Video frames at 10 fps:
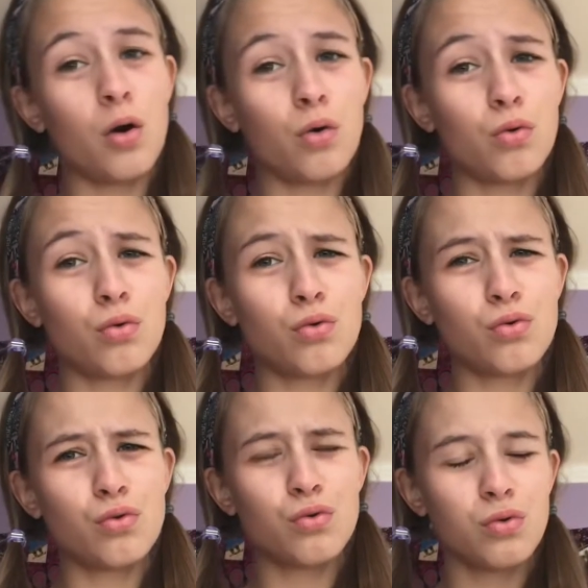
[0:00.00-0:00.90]

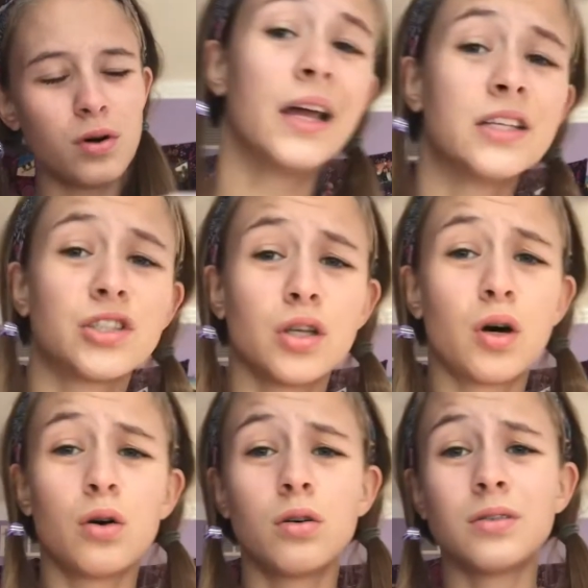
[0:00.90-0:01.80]
Ooh. It's the
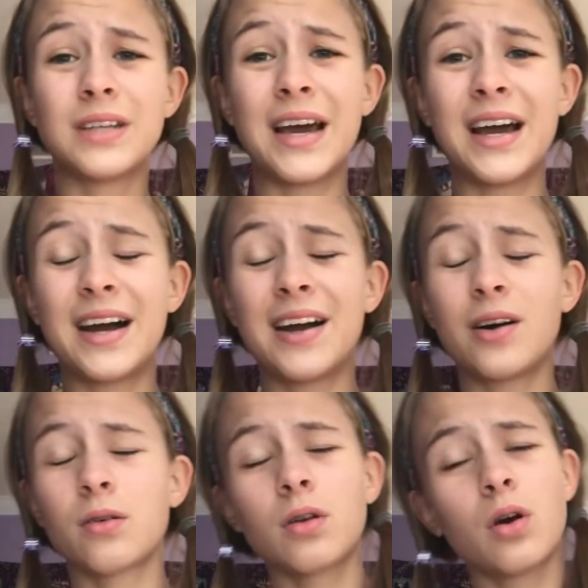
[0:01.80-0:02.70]
hoe
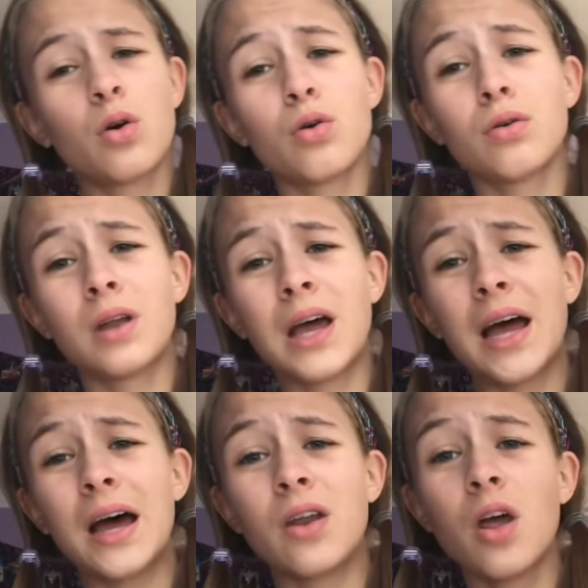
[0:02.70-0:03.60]
down, hoe
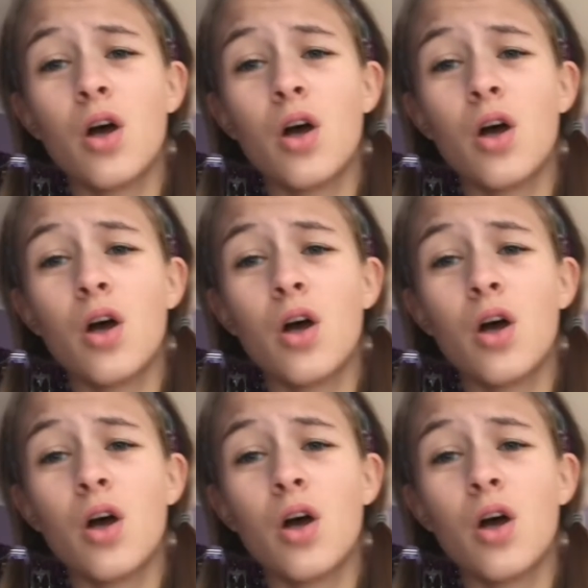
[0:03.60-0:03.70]
down.